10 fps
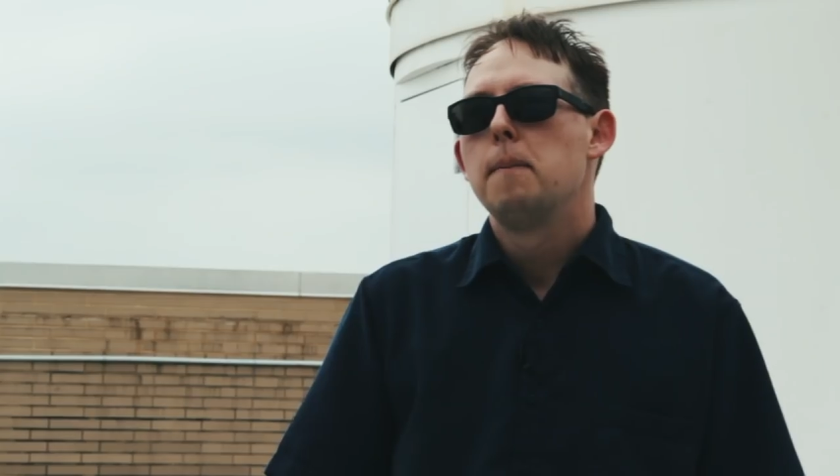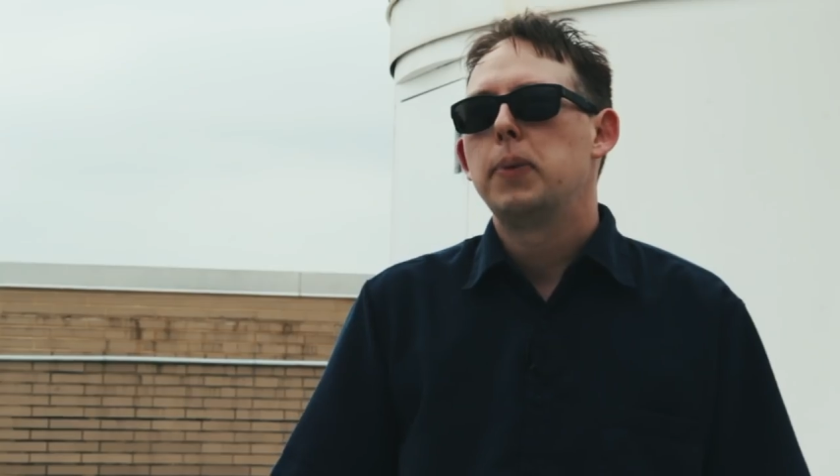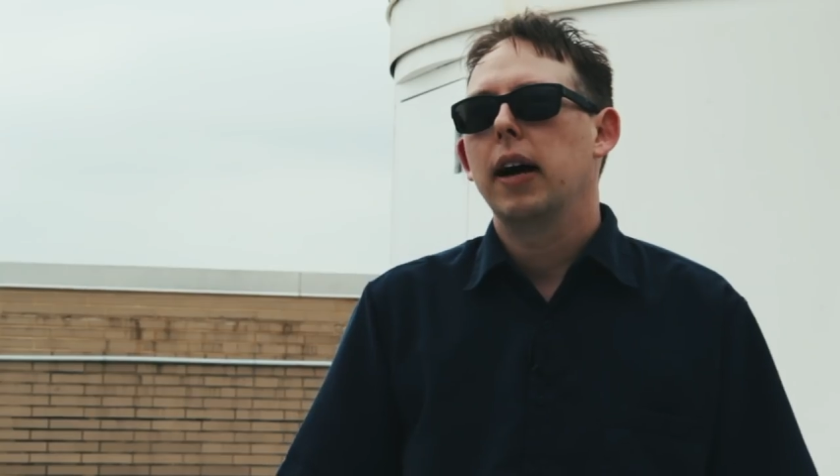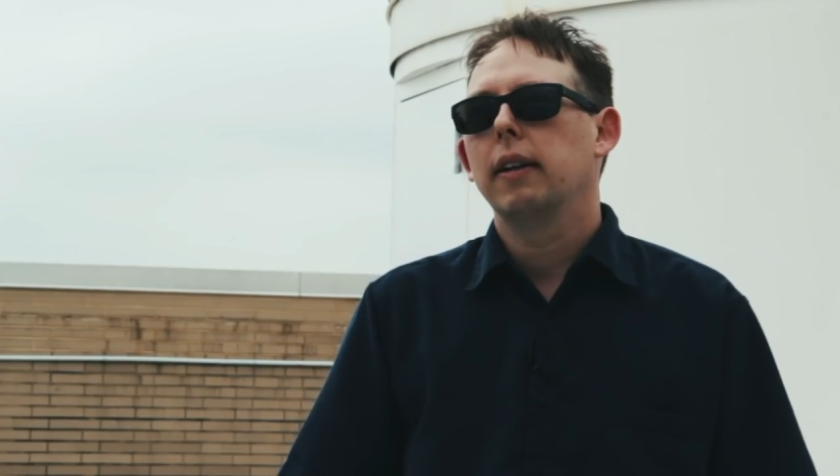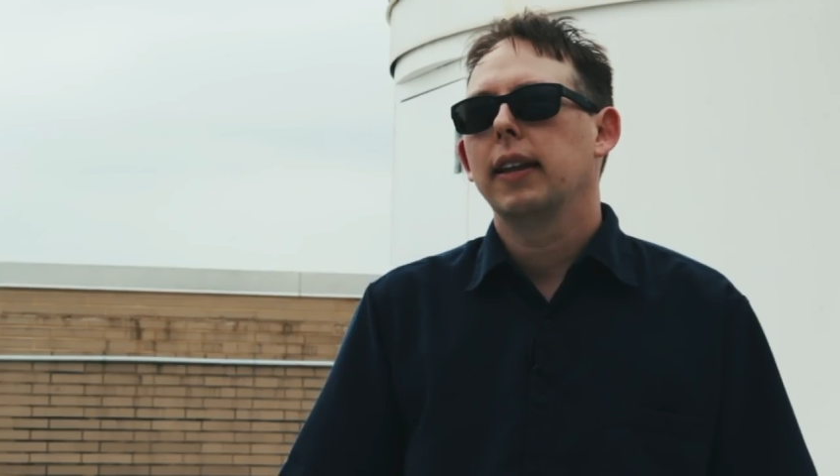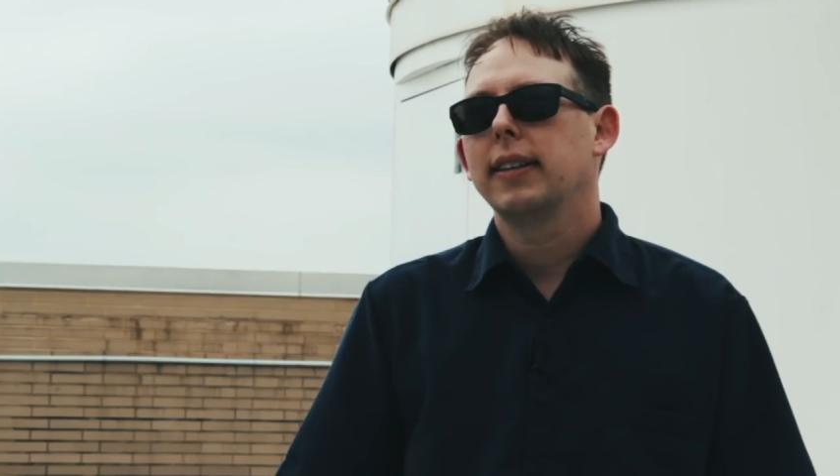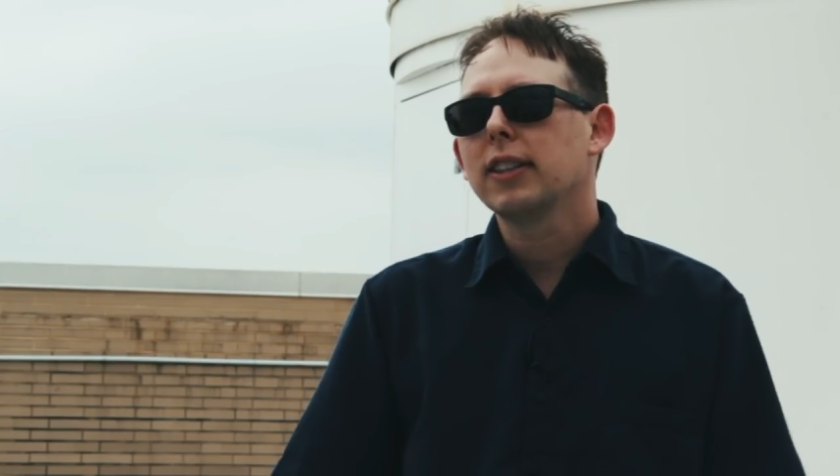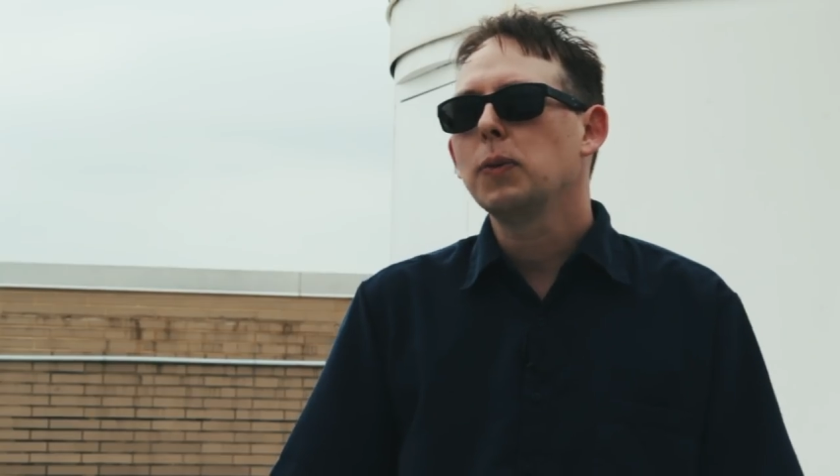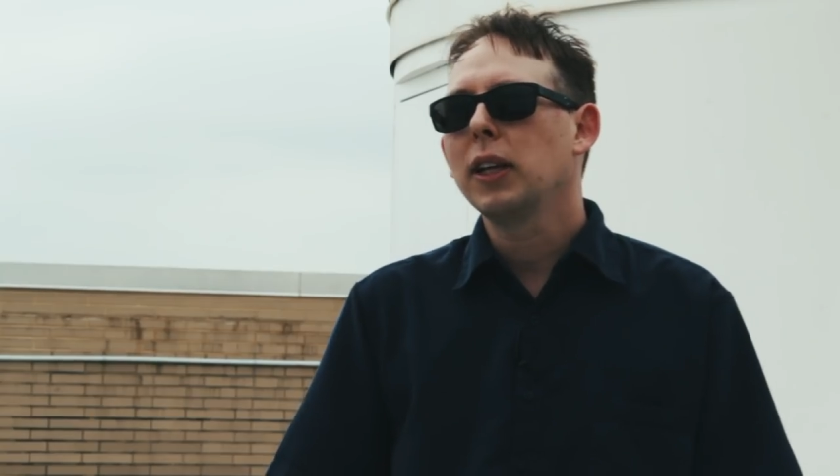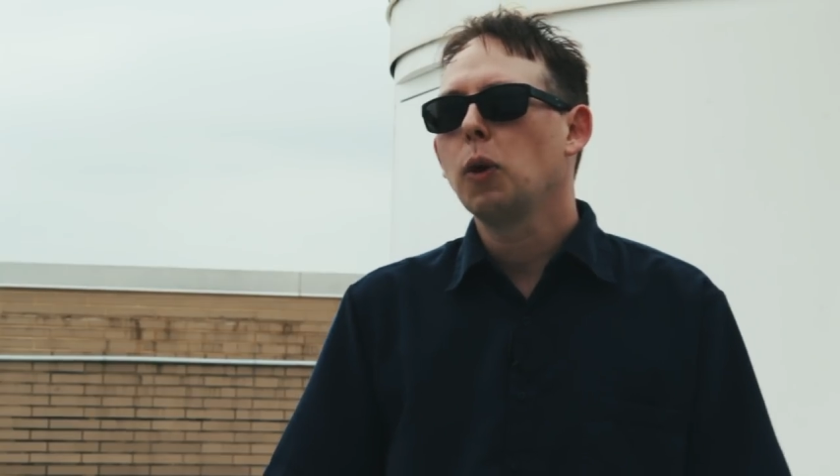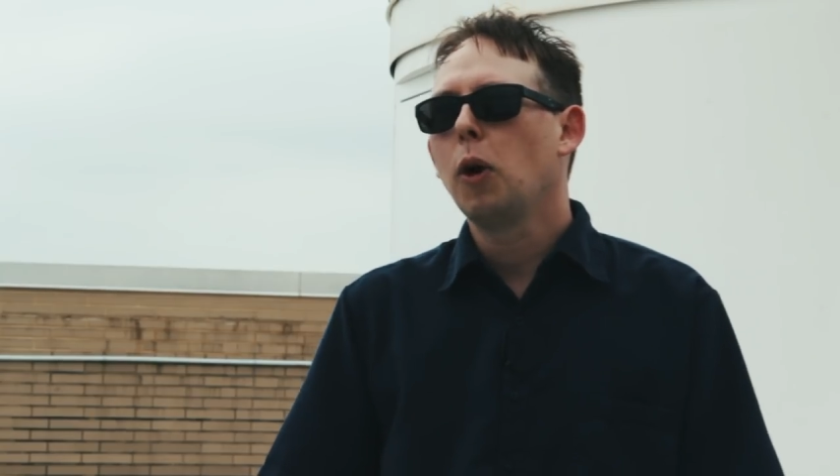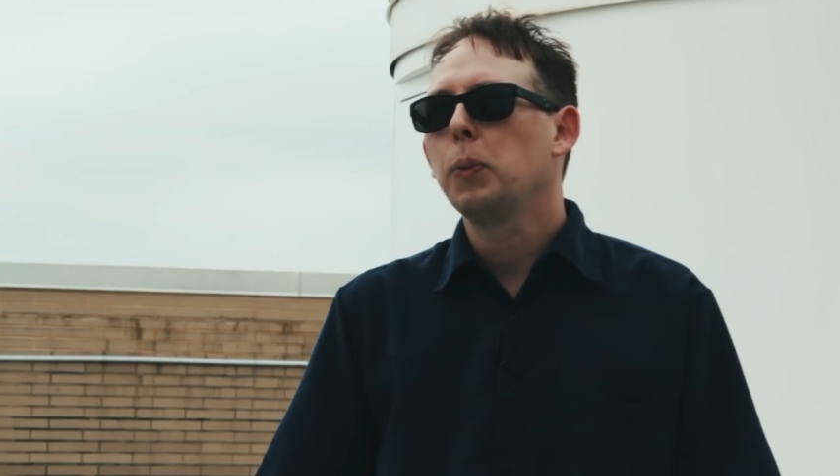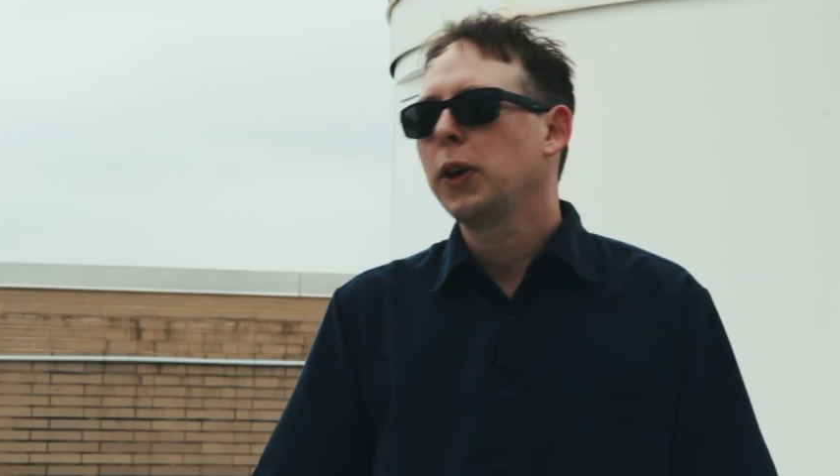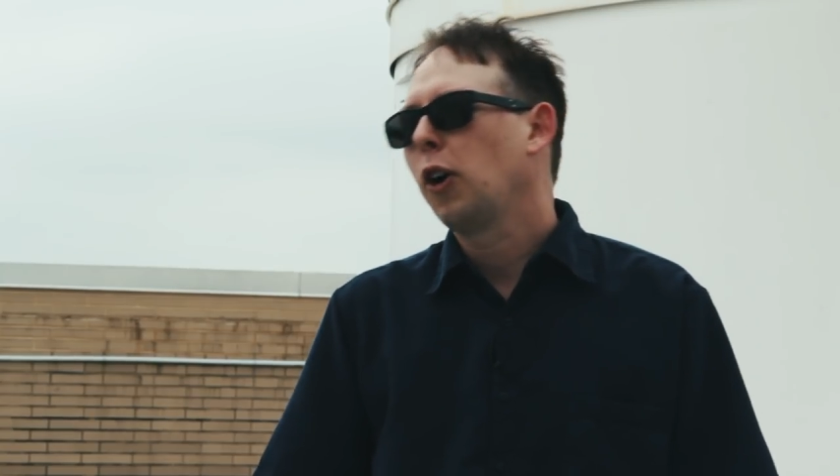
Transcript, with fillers: But that doesn't mean it won't be